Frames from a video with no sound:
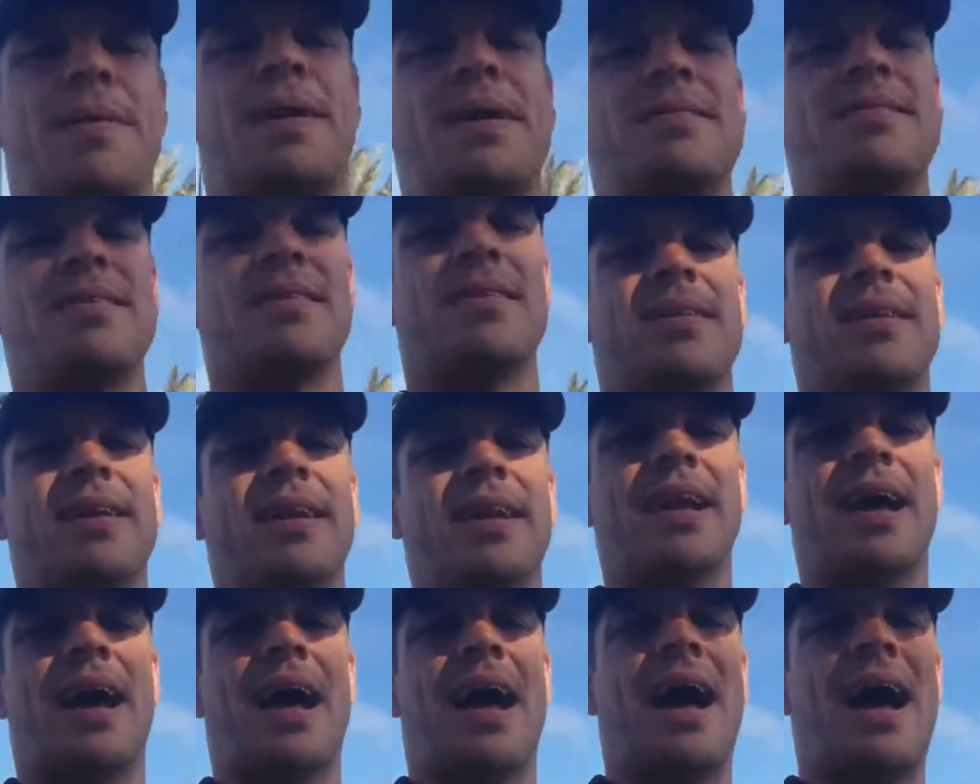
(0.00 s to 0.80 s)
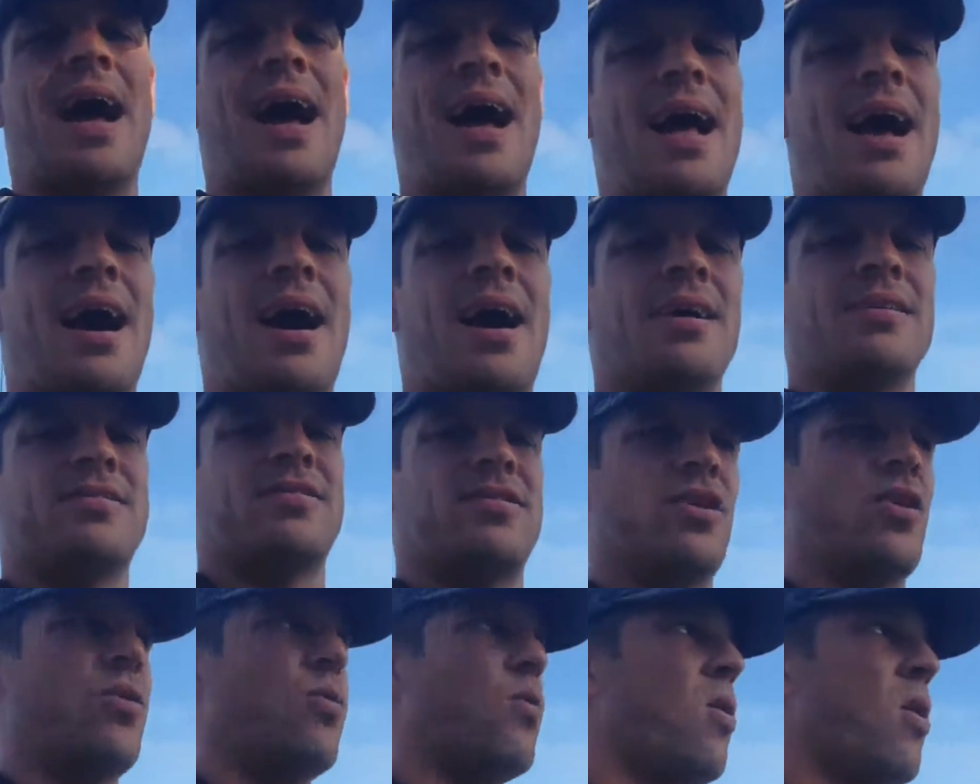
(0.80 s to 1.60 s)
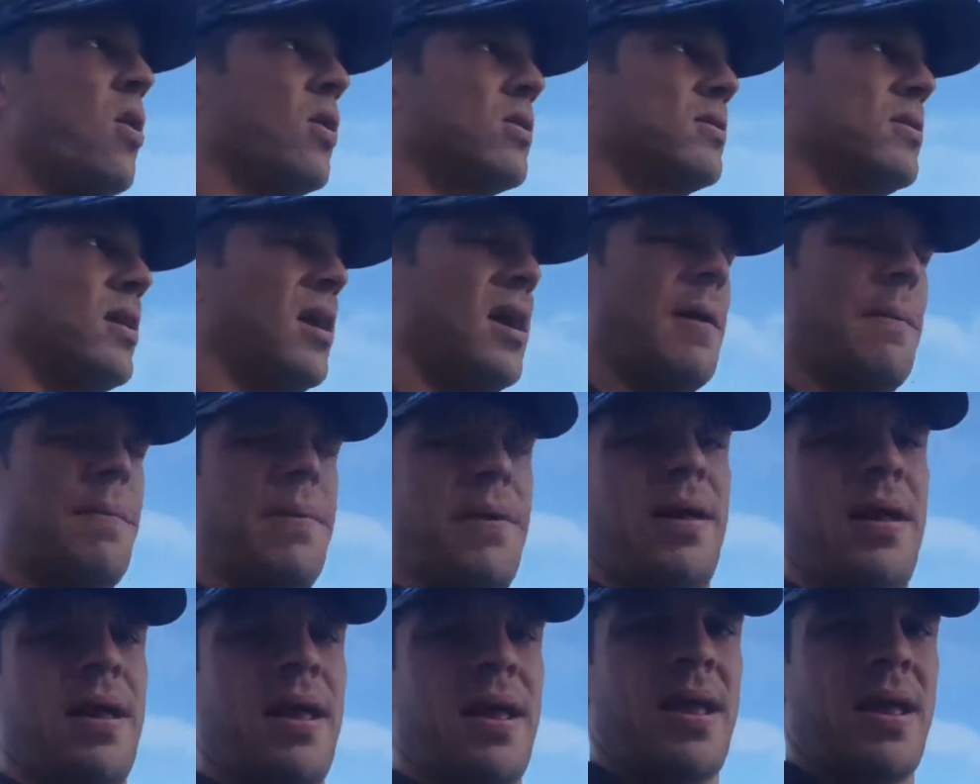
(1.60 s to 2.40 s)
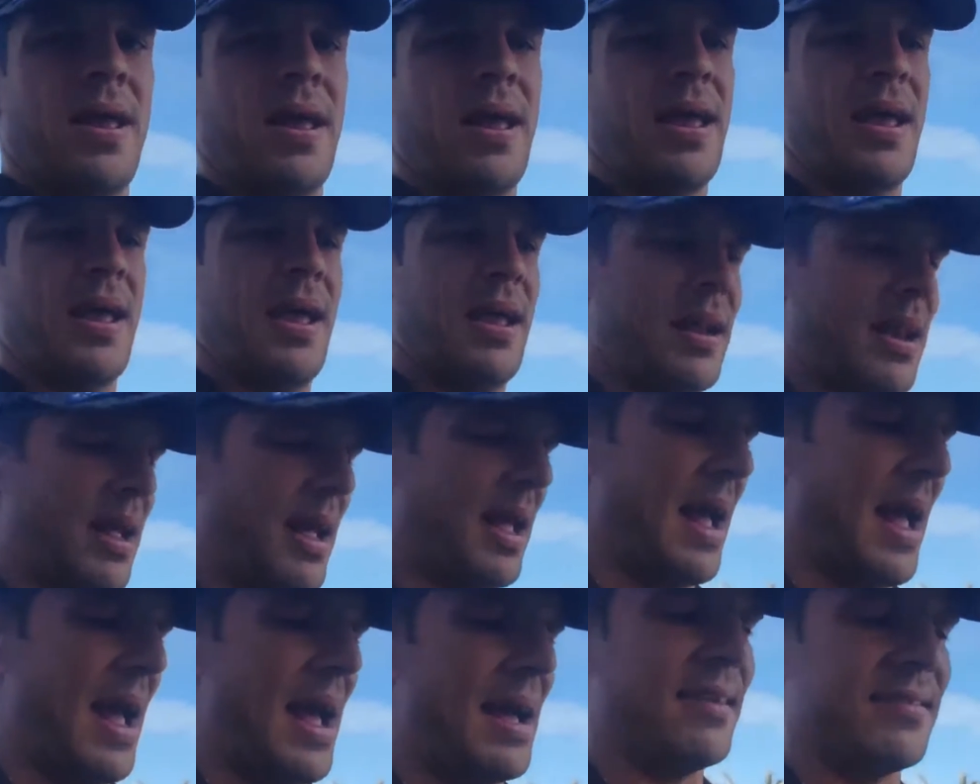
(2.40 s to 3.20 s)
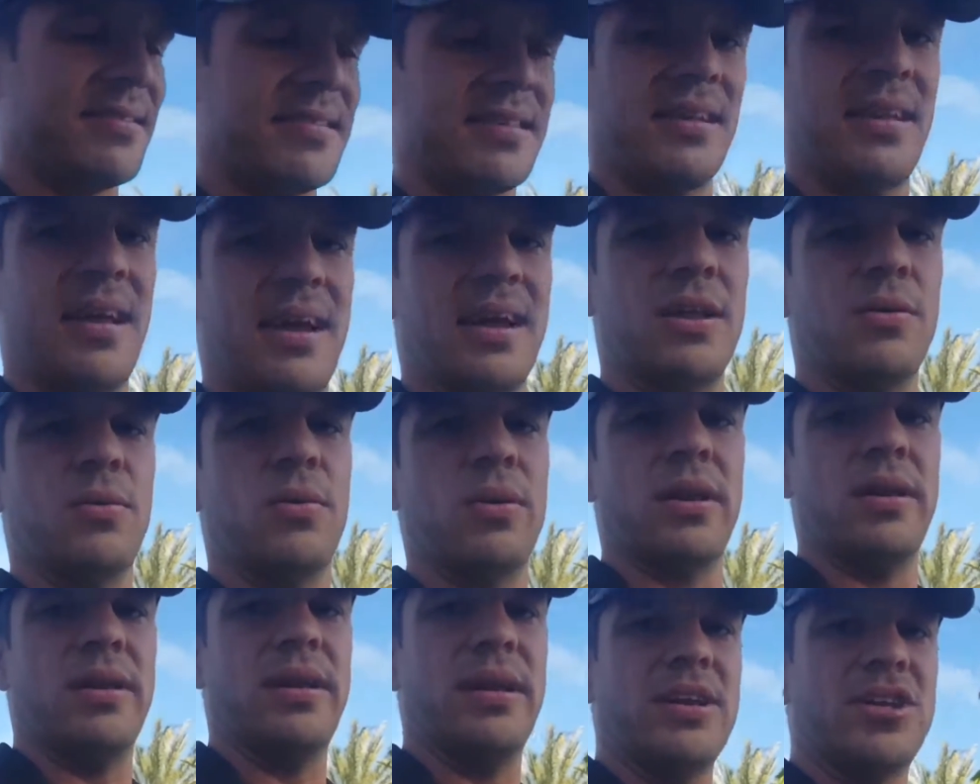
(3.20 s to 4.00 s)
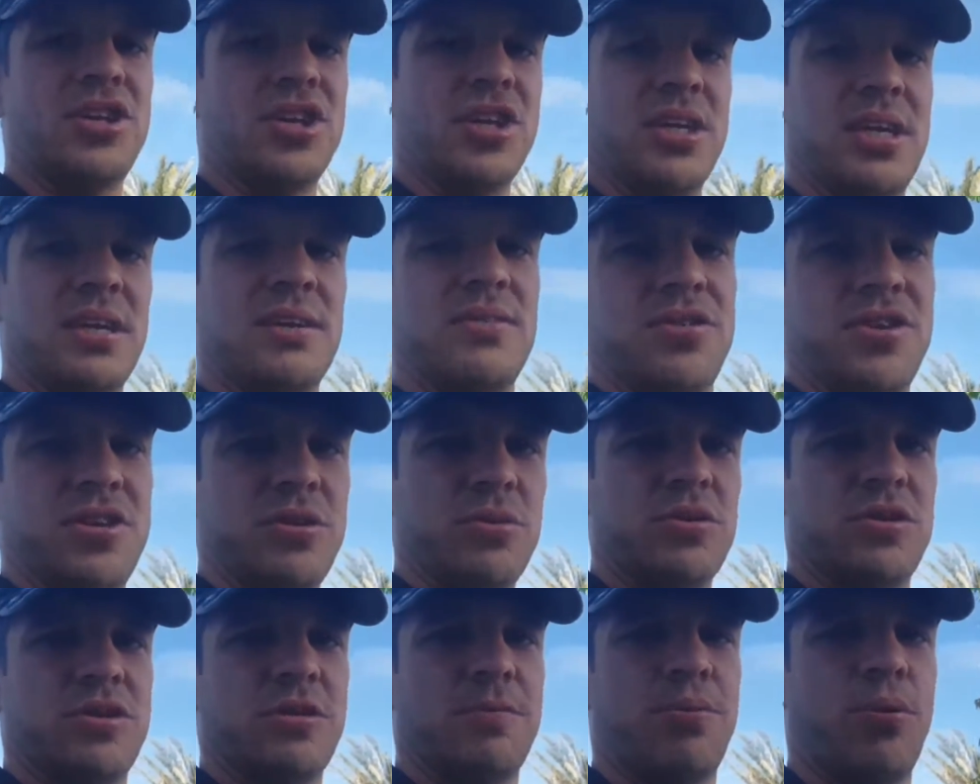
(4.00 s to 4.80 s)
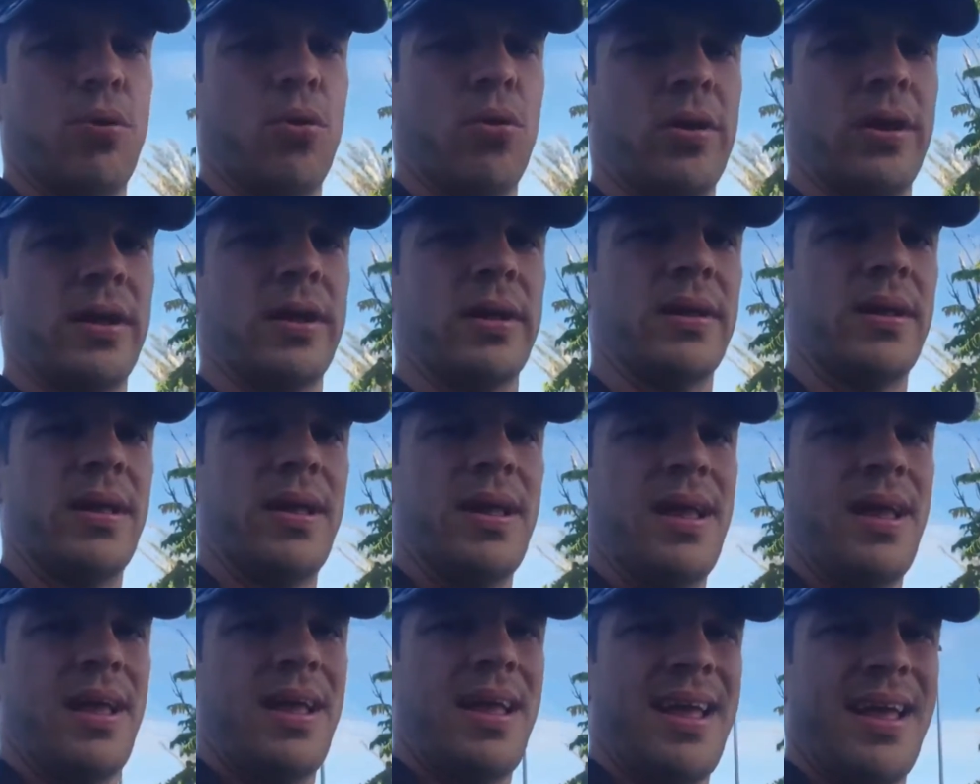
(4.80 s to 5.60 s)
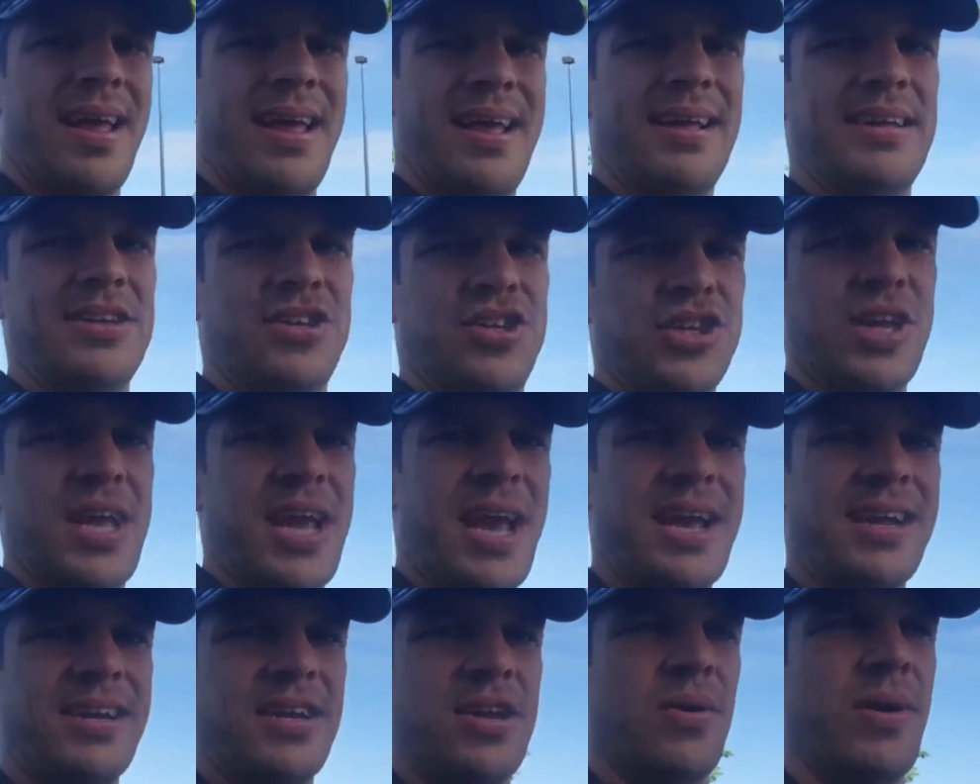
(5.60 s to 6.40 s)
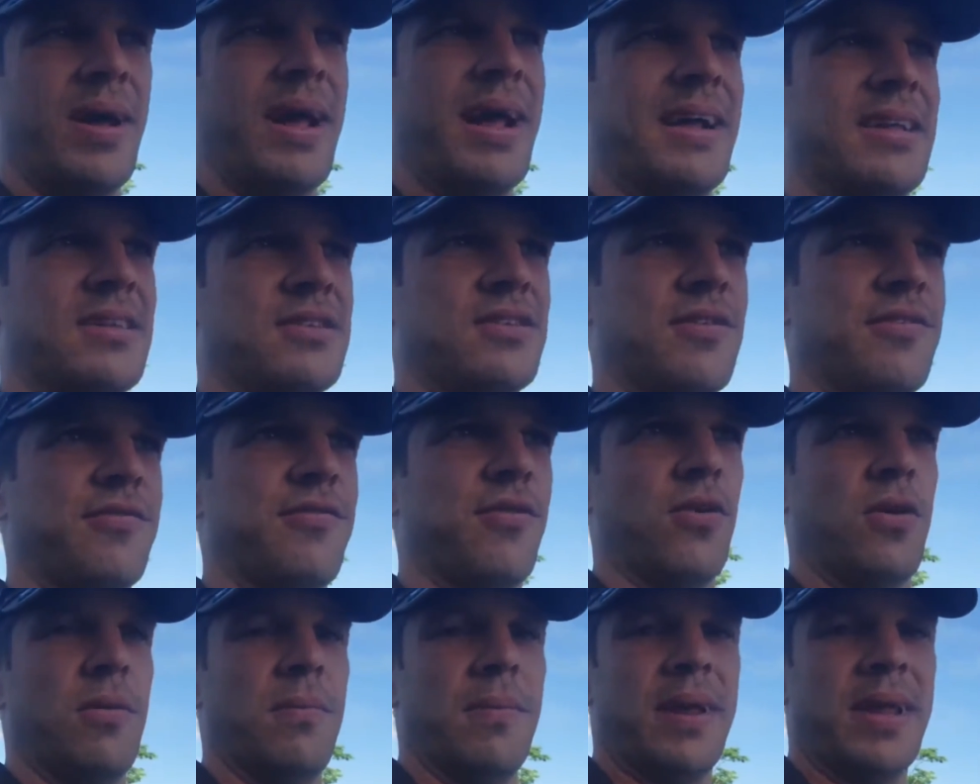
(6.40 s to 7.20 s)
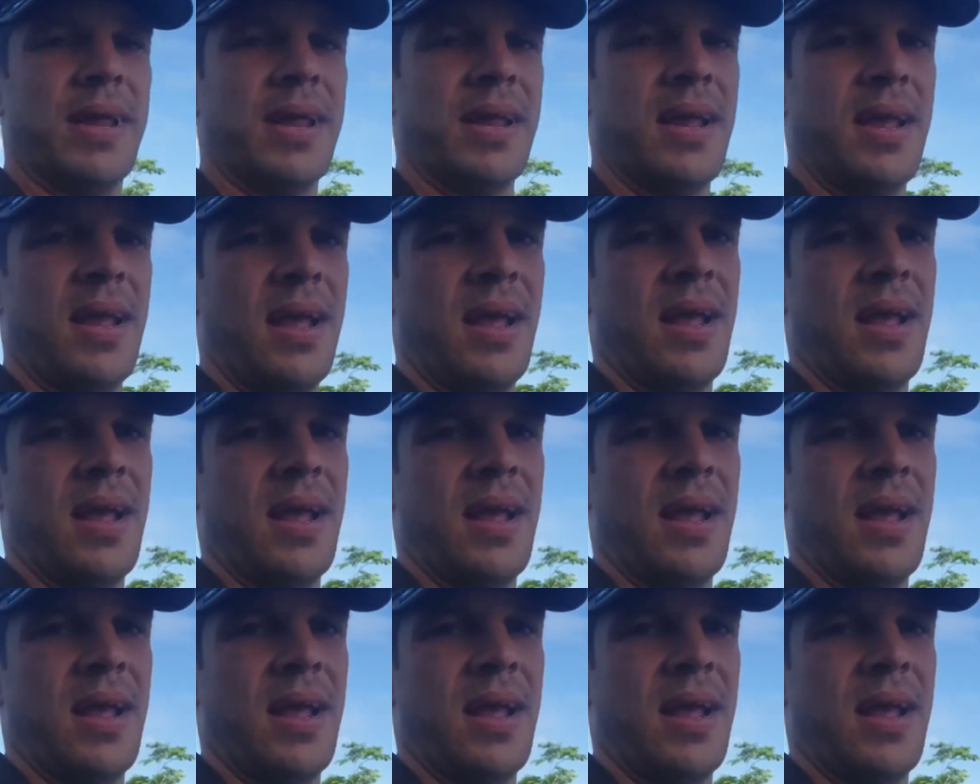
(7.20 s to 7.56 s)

basically, I also walked up and I asked the lady what initiative she was supporting, and she had no answer for me.